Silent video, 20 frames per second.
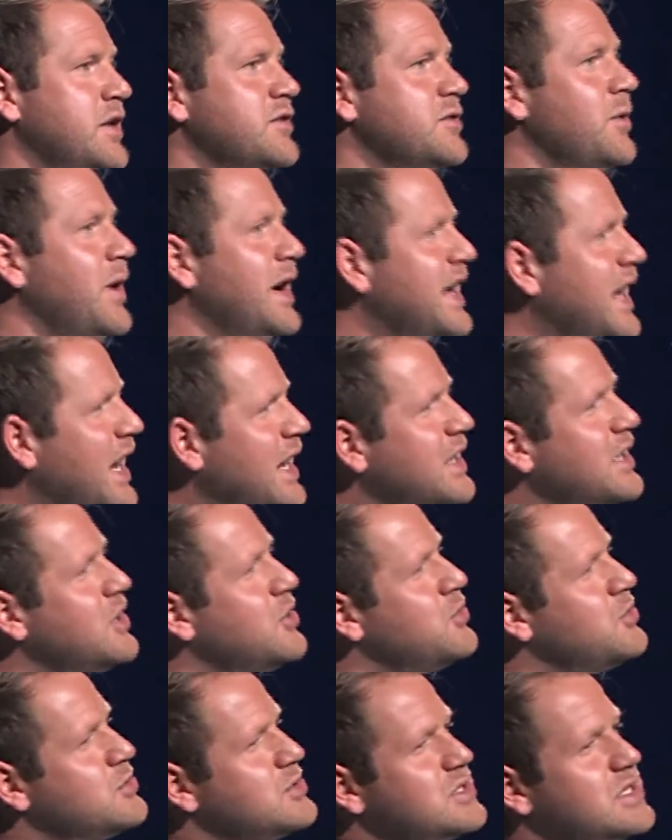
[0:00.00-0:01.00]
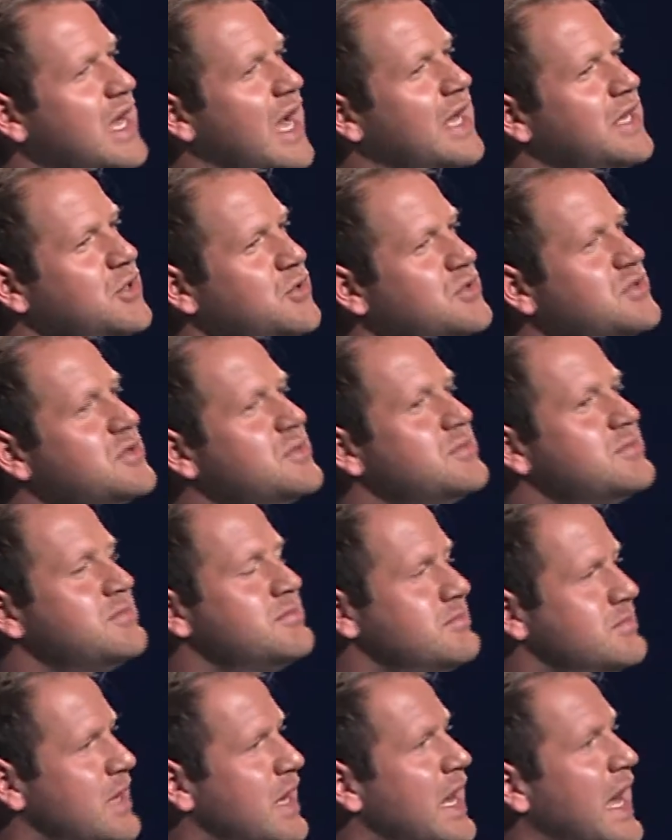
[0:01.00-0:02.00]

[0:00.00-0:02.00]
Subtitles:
So I use them,